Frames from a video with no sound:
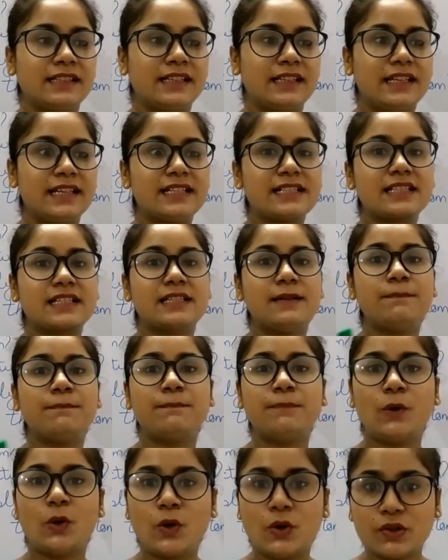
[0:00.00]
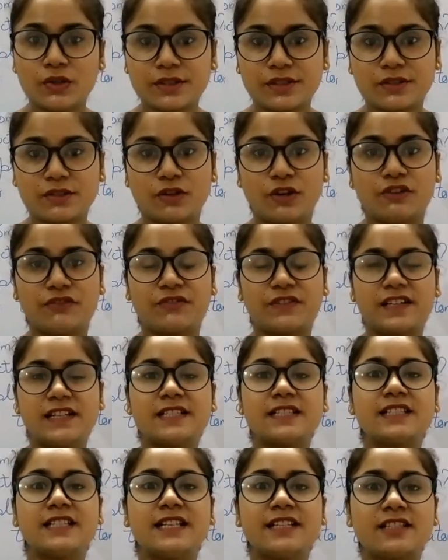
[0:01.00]
is
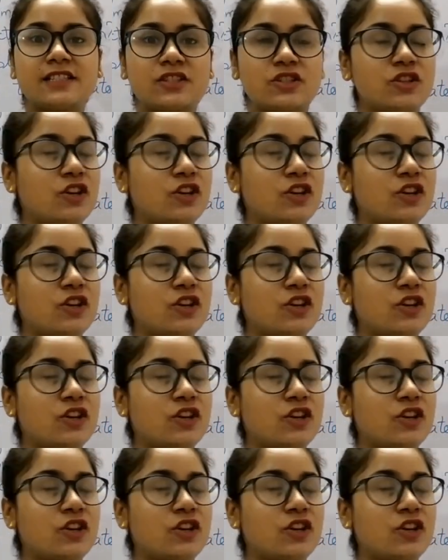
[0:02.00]
consists